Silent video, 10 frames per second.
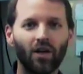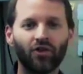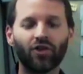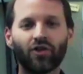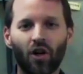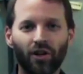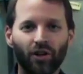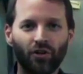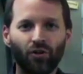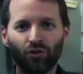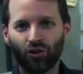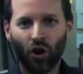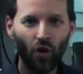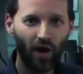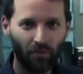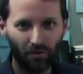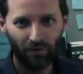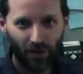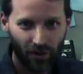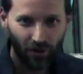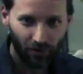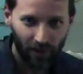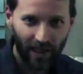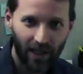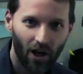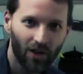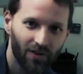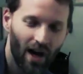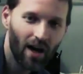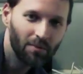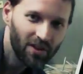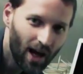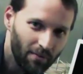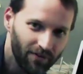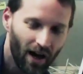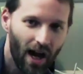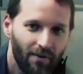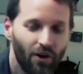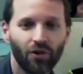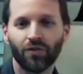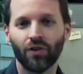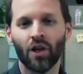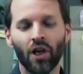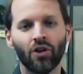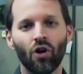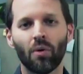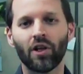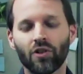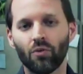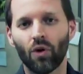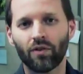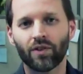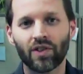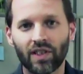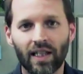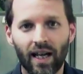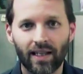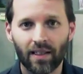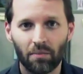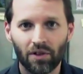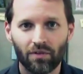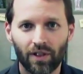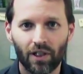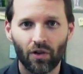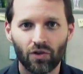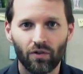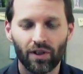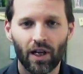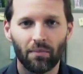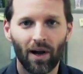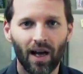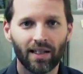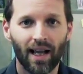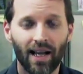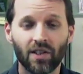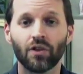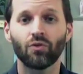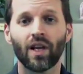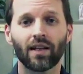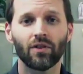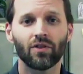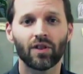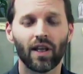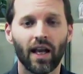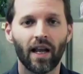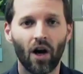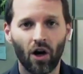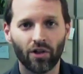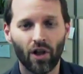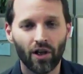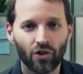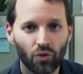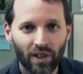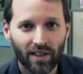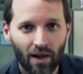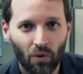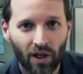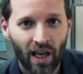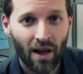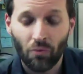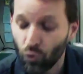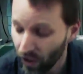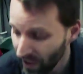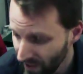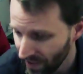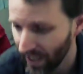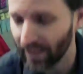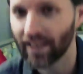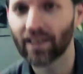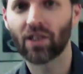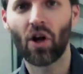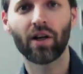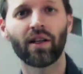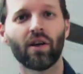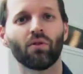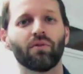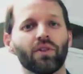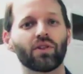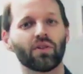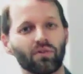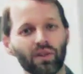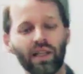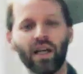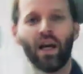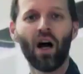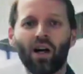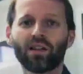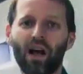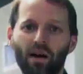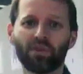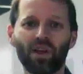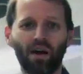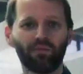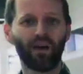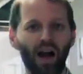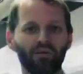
Just started a new show at Revision three called Tom's Top five. I don't know if you know, but I used to work for C net, did a bunch of videos over there, podcasts. I do tech news today on uh, Twit Network. I'm really excited to get started here at Revision three on Tom's Top five.